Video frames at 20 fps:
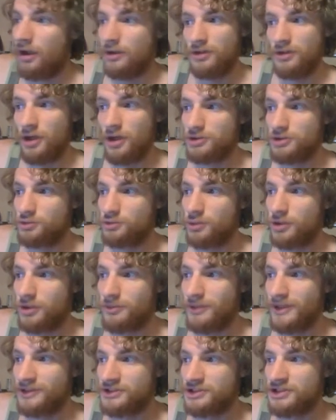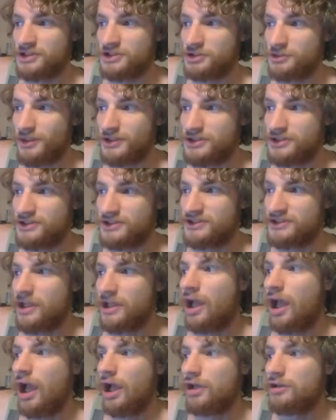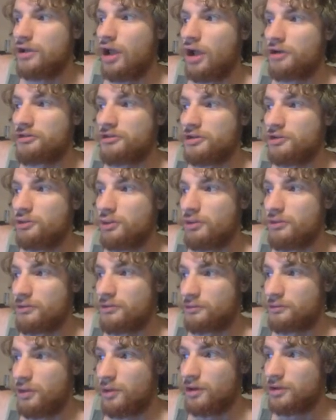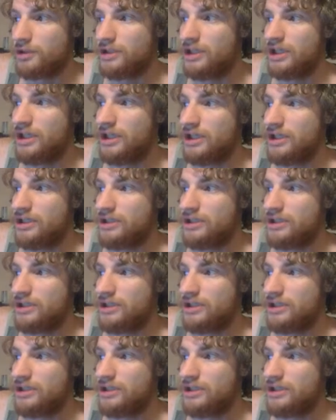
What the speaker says: A large workbench stretches along the northern wall.